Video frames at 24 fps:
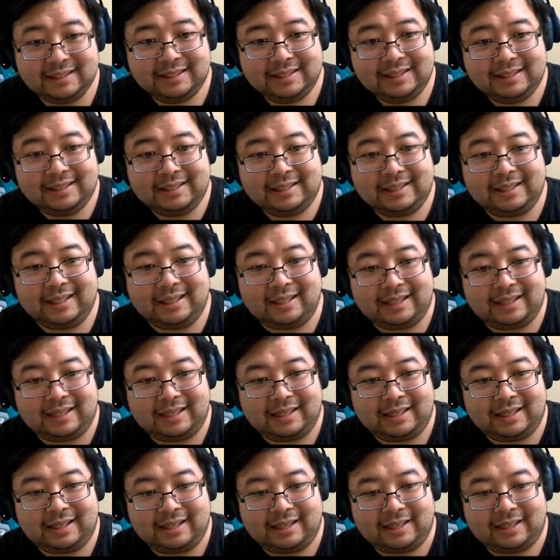
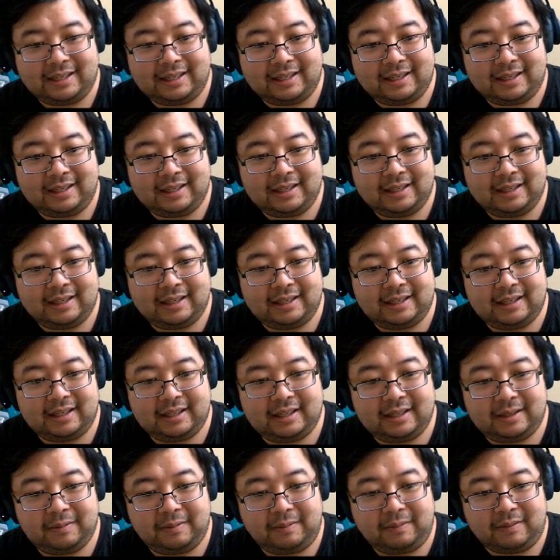
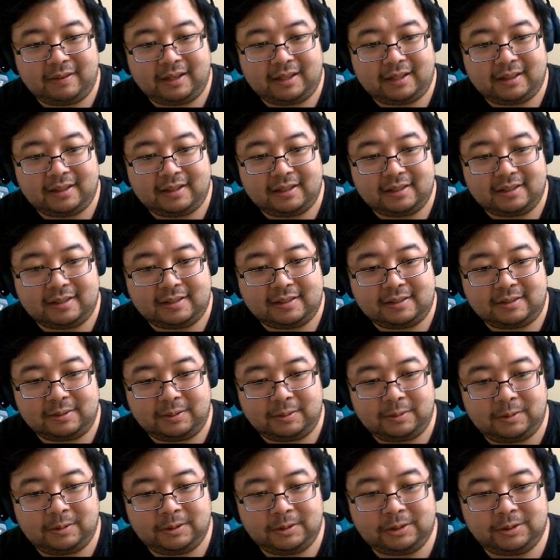you got the
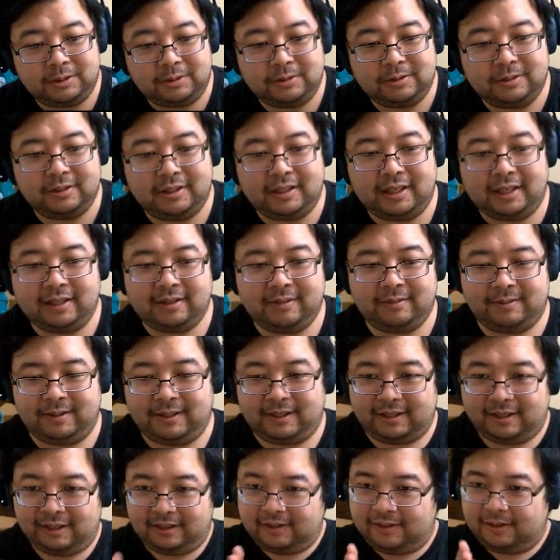Zo Shokudan where
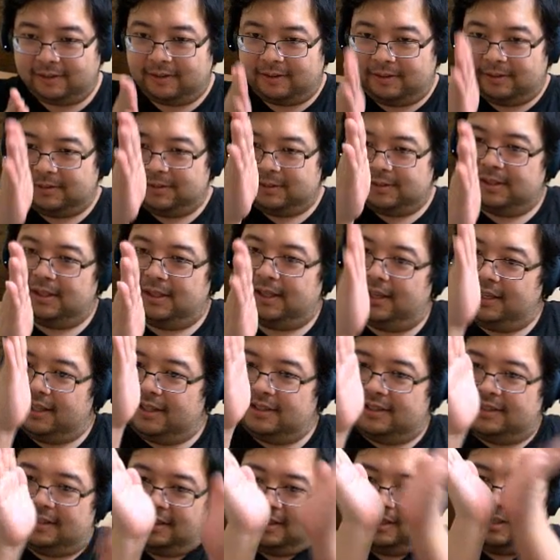it goes hits
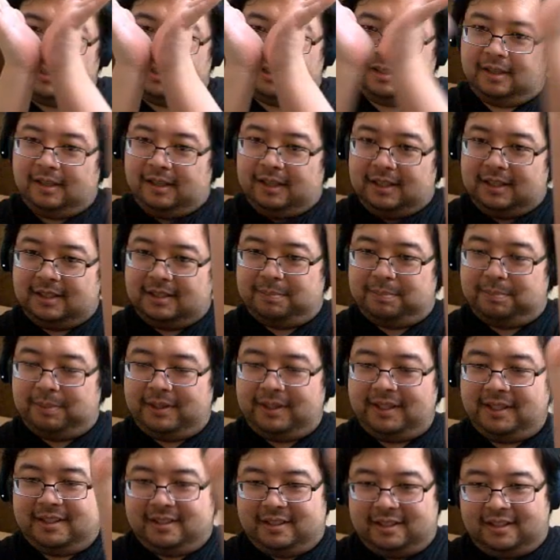and then
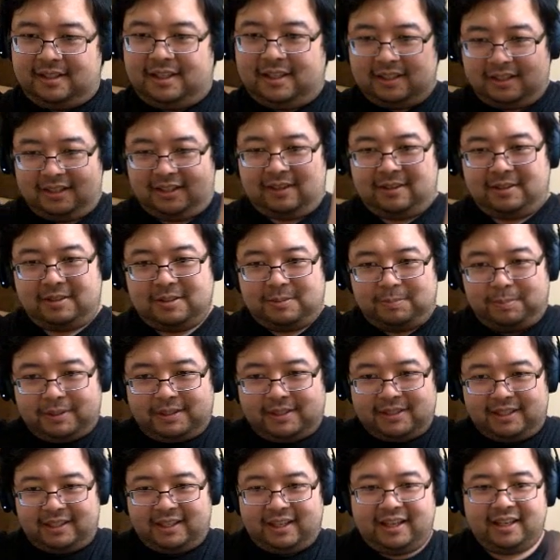splits and then splits
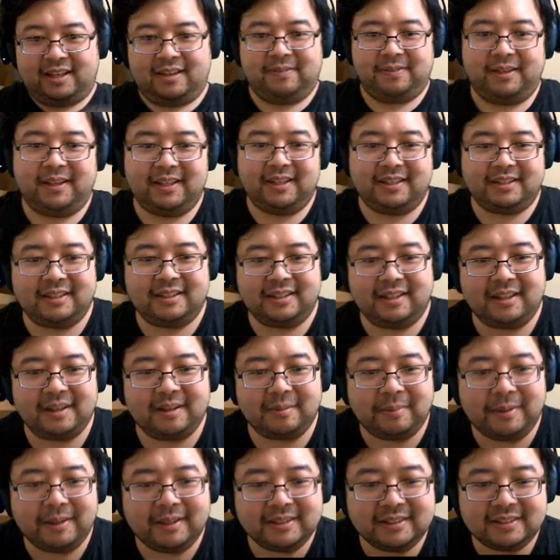again if it hits another
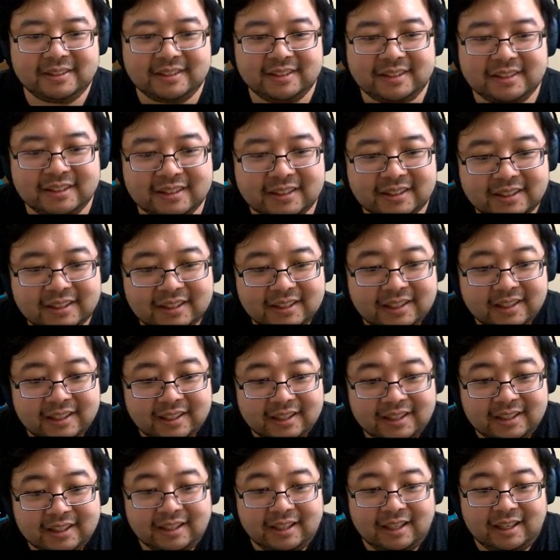monster,
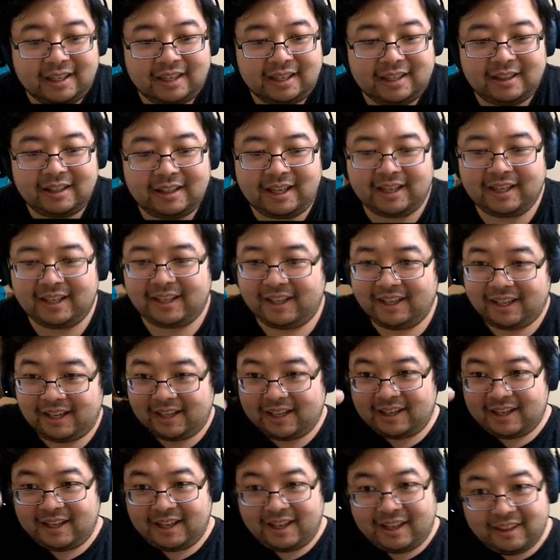Nagi
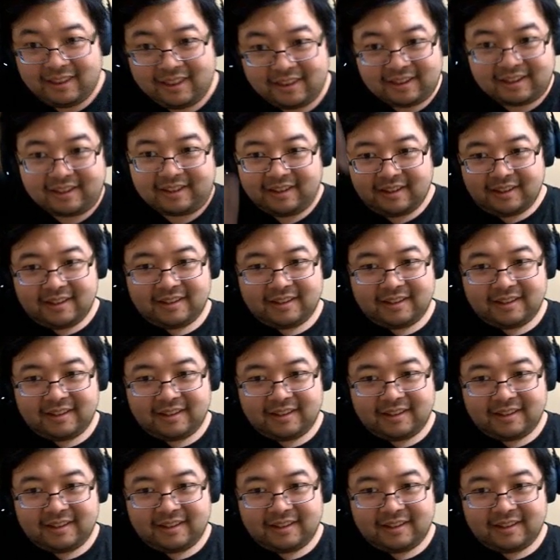Harai, the